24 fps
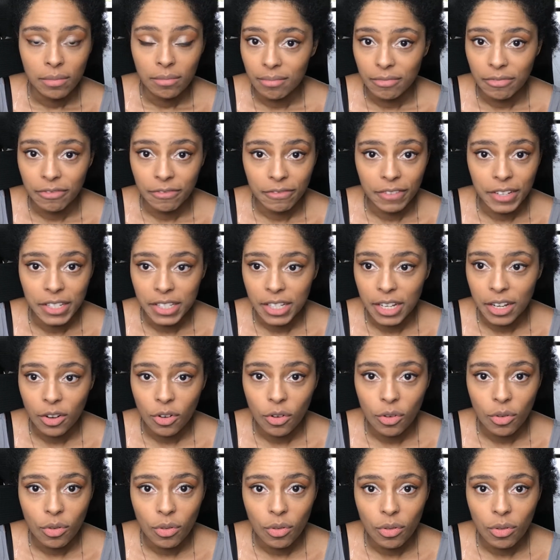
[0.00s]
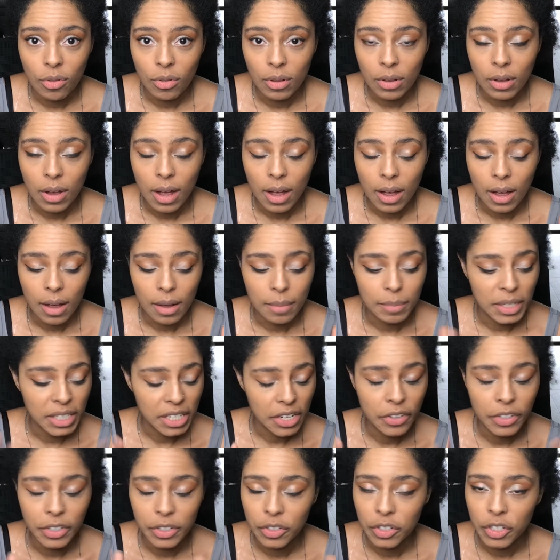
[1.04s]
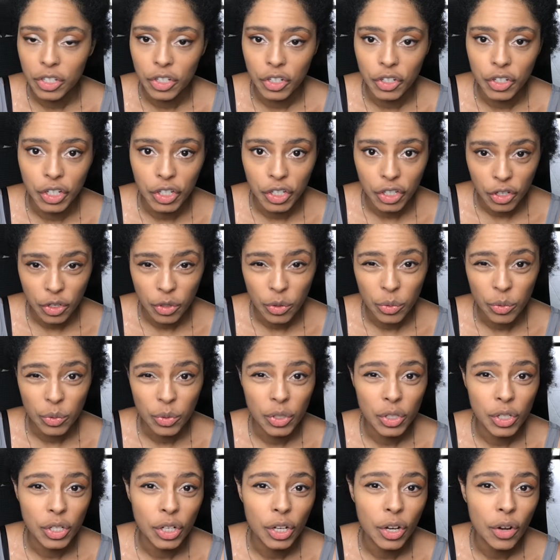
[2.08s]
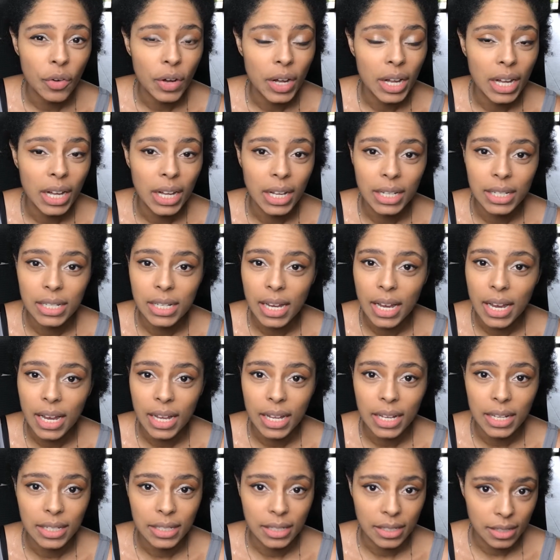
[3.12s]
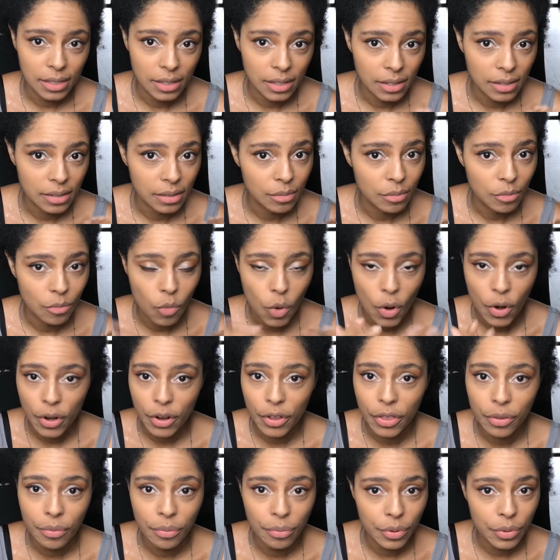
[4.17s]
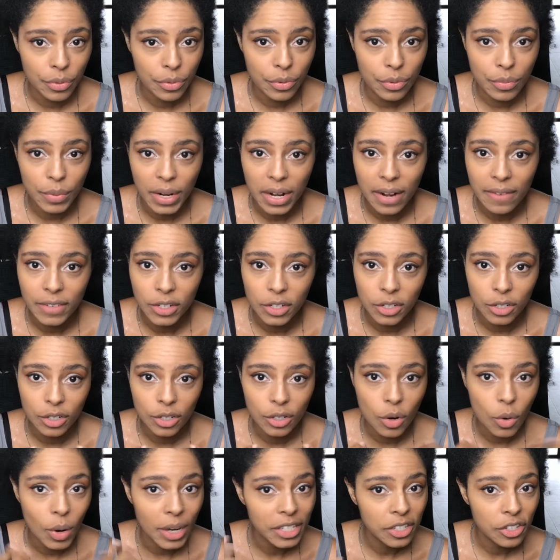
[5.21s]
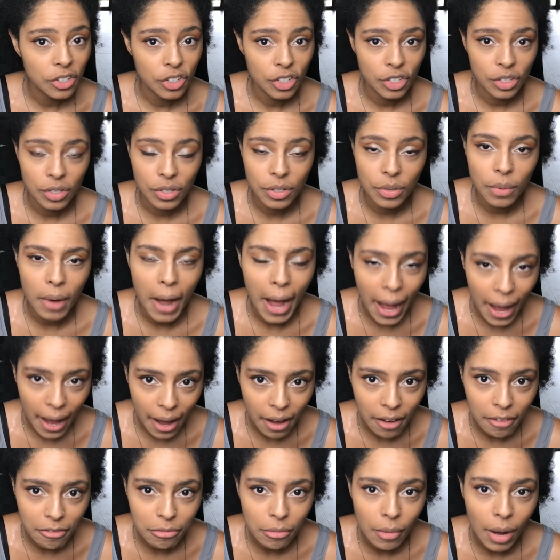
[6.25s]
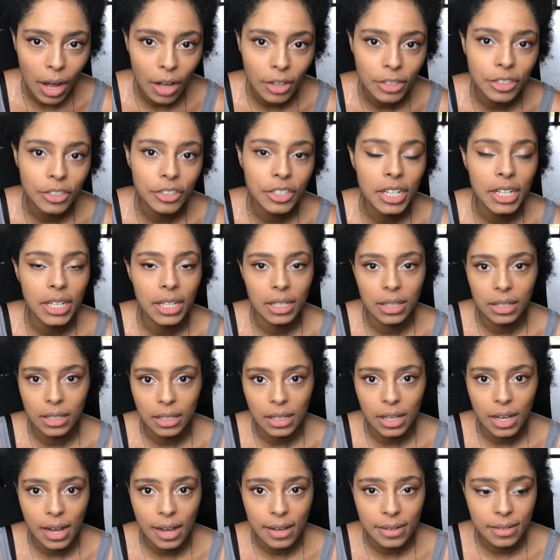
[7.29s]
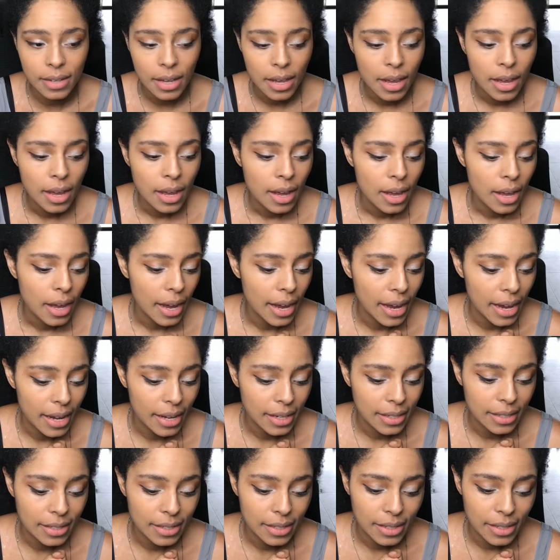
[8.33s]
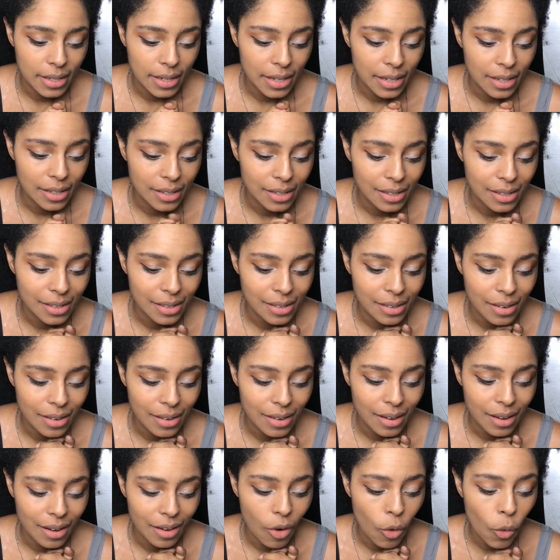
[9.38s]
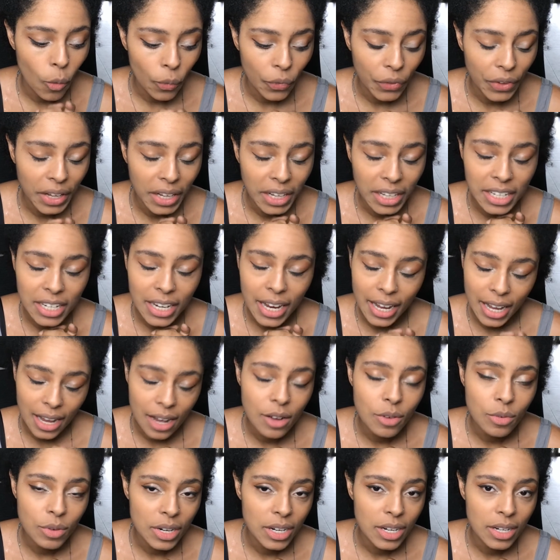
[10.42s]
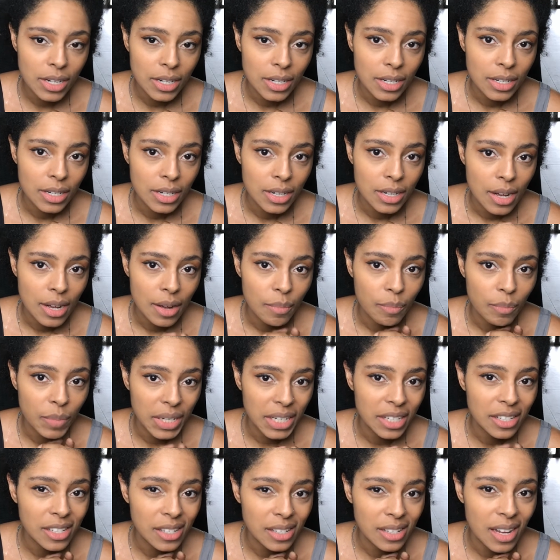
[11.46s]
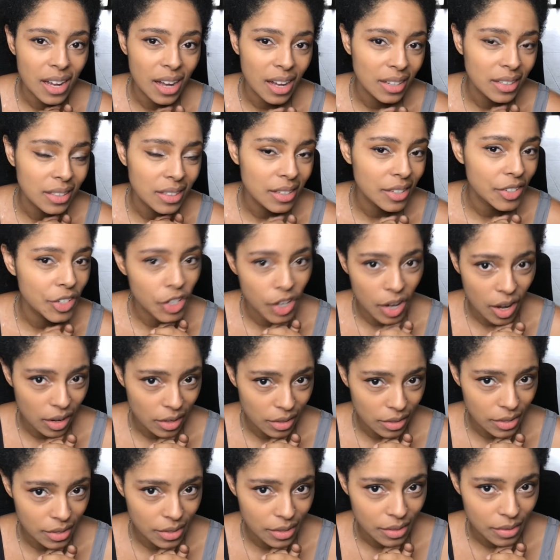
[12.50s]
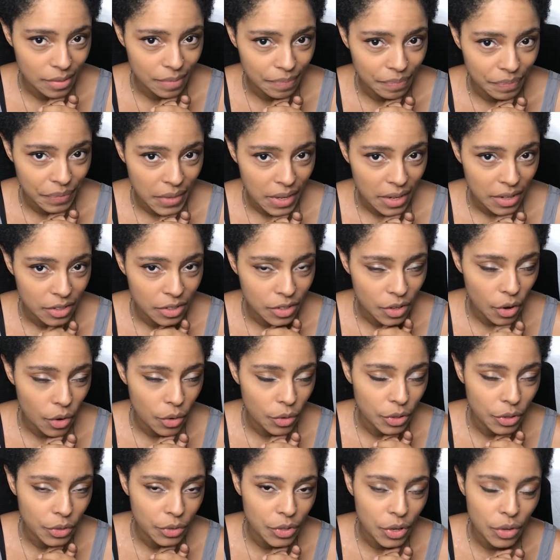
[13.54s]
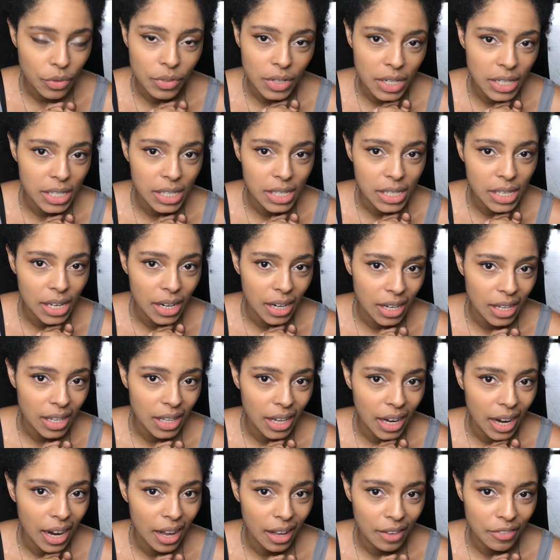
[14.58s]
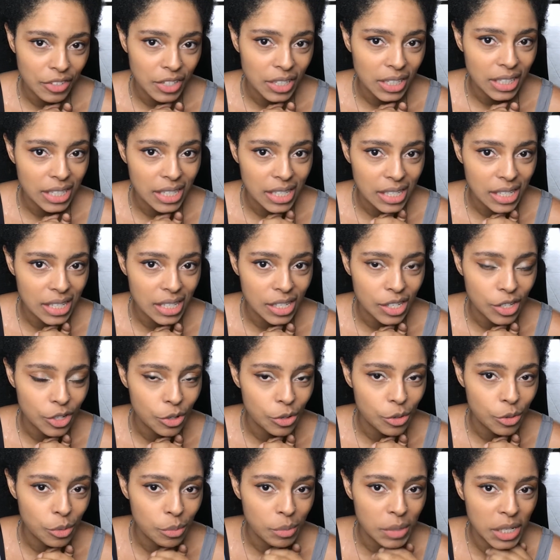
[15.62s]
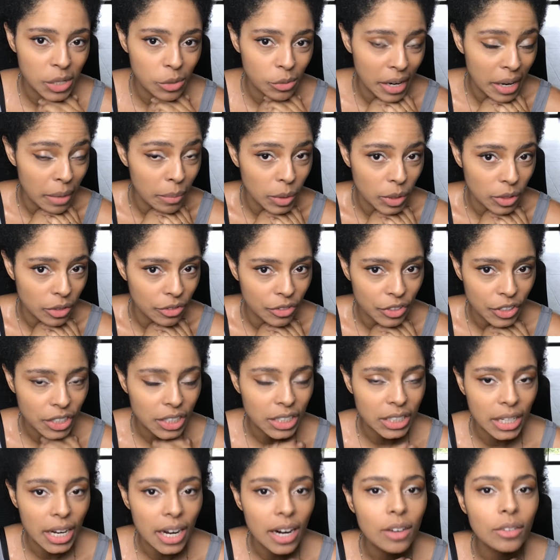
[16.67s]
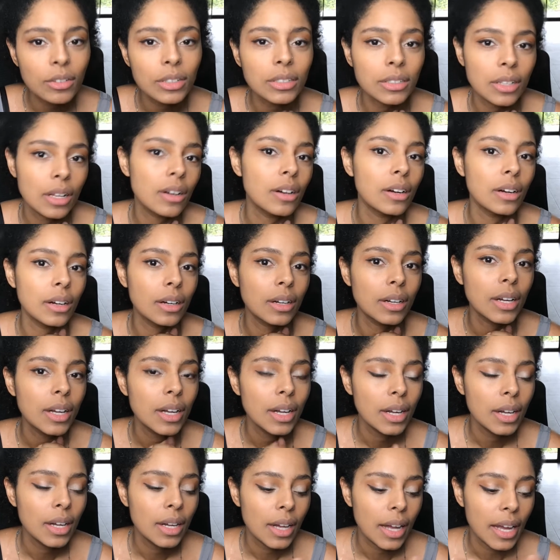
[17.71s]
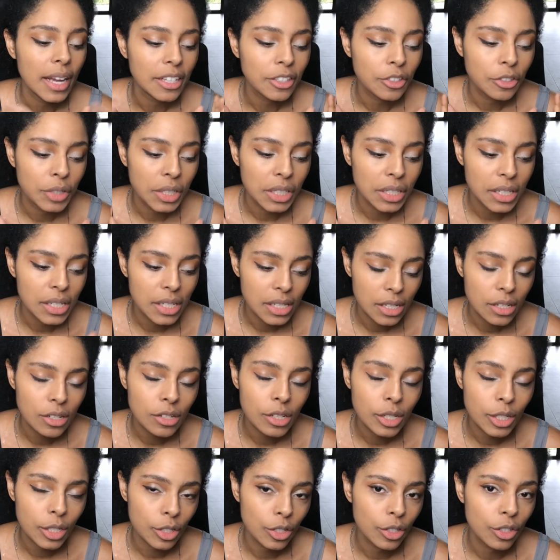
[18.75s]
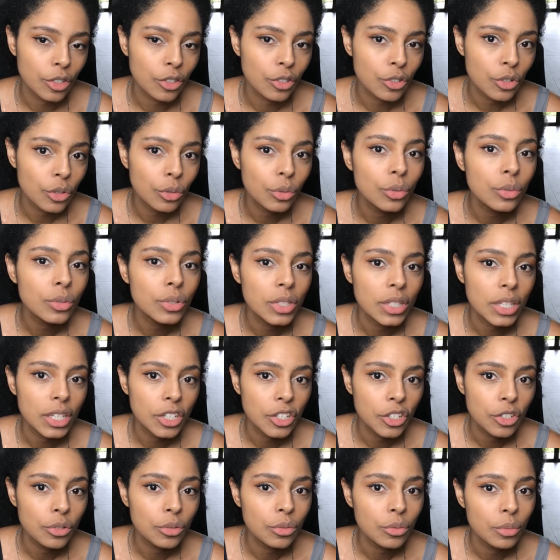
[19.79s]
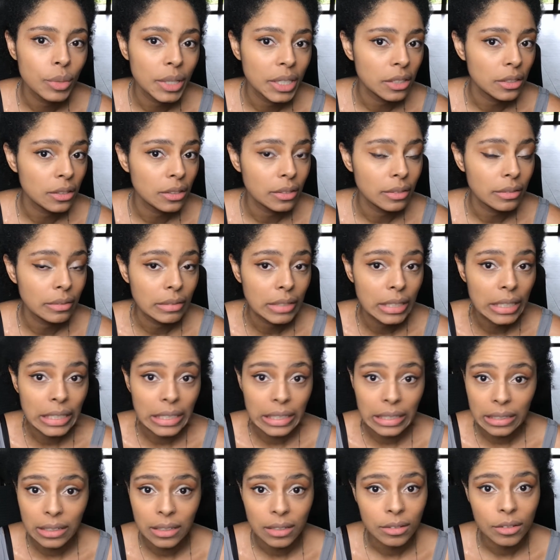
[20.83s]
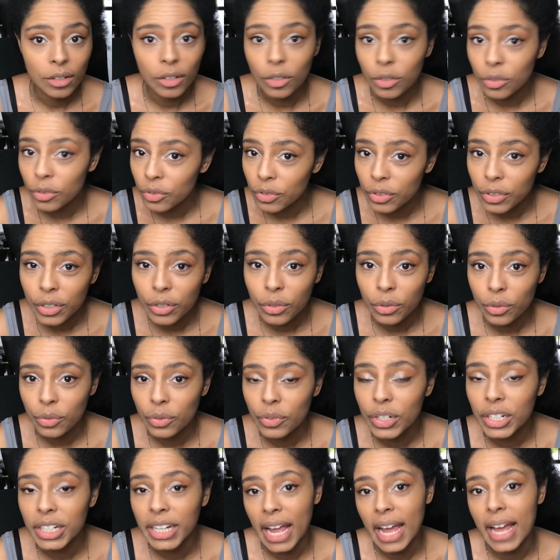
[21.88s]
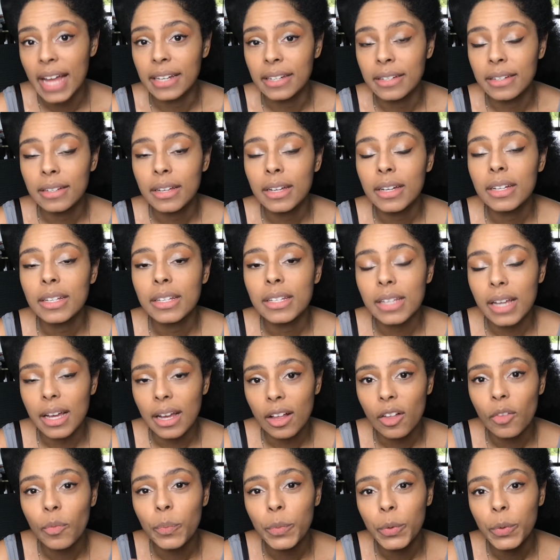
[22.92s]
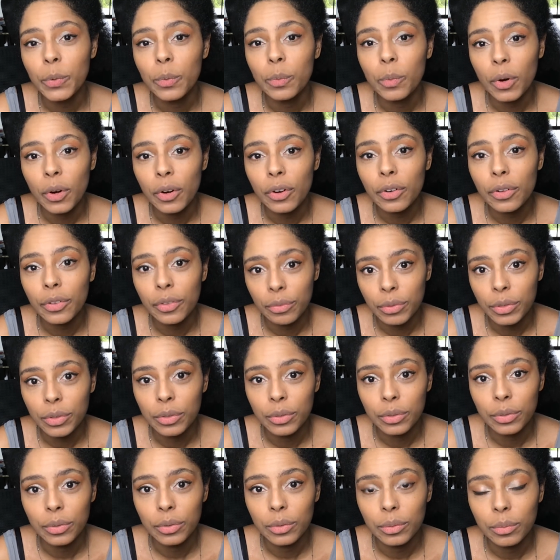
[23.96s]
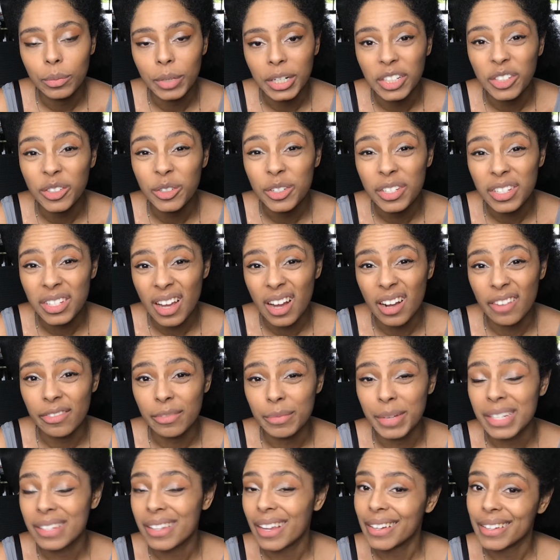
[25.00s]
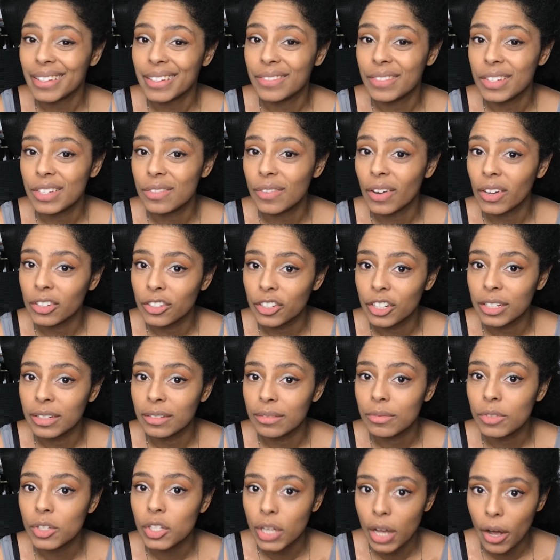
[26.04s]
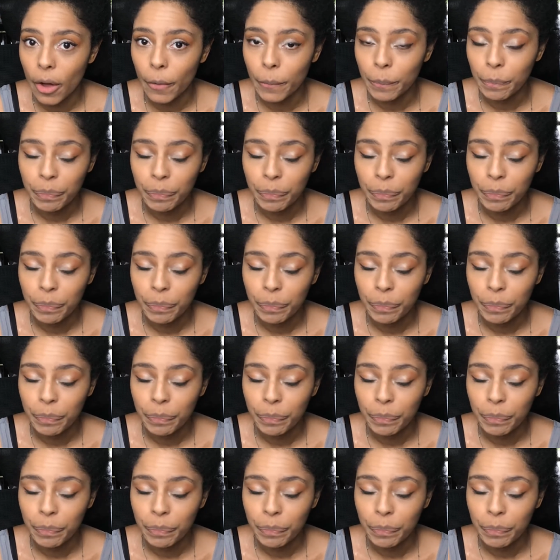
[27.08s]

physical materials that you can use to go ahead and work through whatever questions you have while you're taking the class. And it's only an hour, but it's cut into chunks. So you don't necessarily have to listen to me ramble for an hour long, and you can still learn tools that you will need over and over again to help you work through when you're stuck from executive dysfunction. So